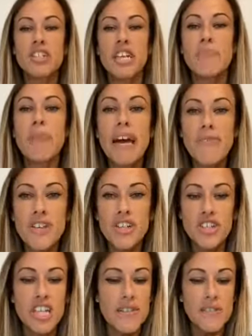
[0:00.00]
my
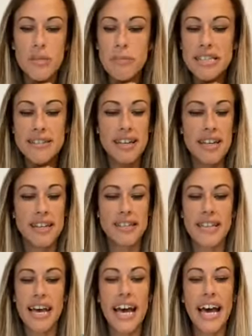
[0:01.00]
first year in the
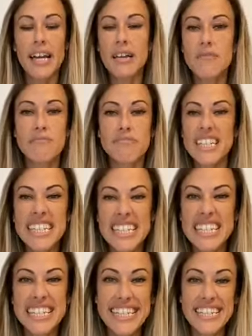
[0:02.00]
business, I
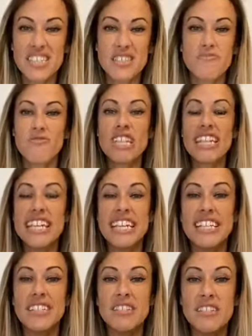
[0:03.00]
didn't need to
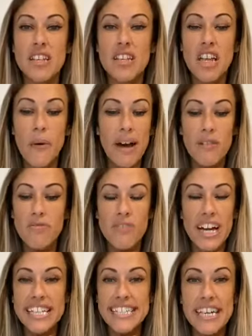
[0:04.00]
really go out and
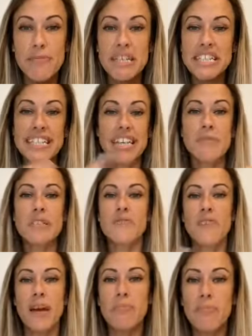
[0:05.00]
find teamies. Teamies
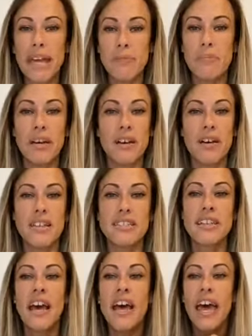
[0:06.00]
found me, because
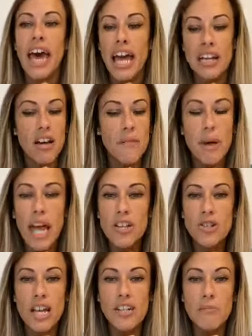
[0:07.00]
I'd got my
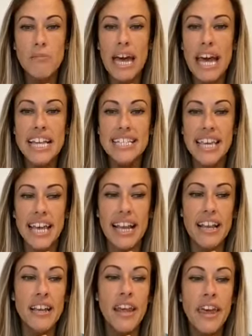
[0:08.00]
attraction
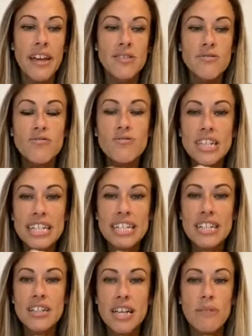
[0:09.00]
marketing
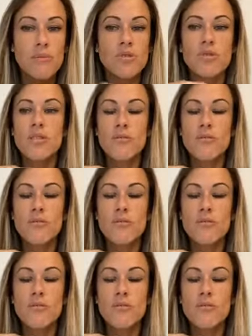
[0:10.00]
really, it was